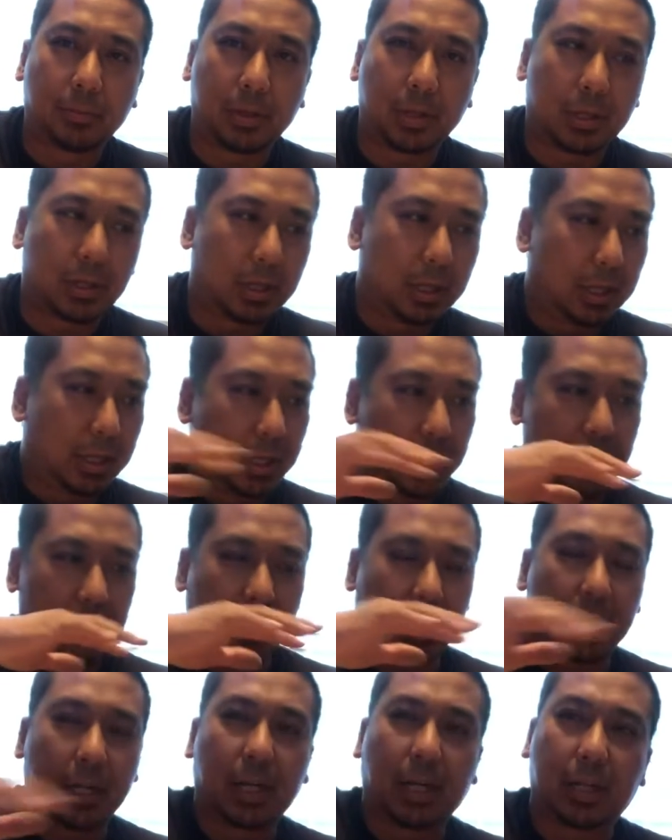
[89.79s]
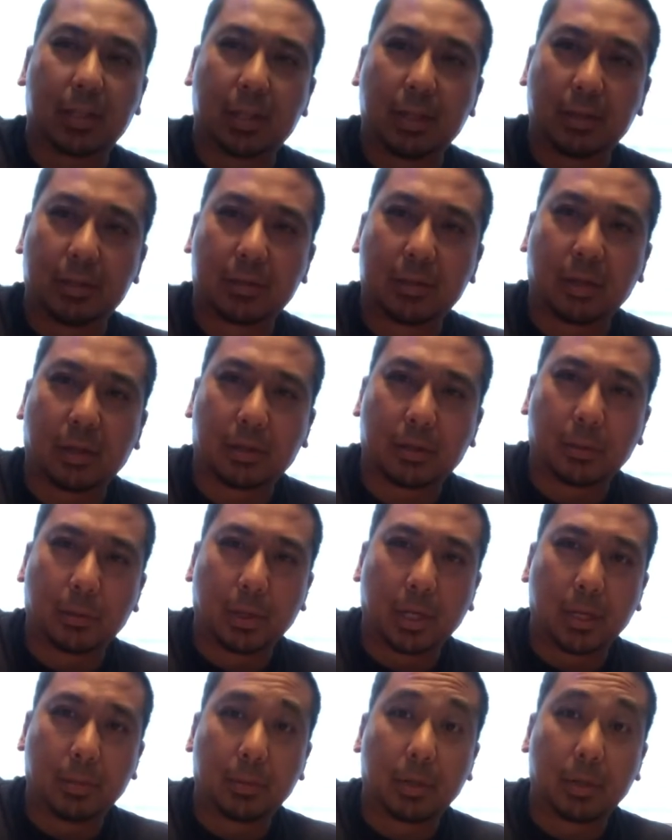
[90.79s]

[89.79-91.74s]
but kind of got these tucked away.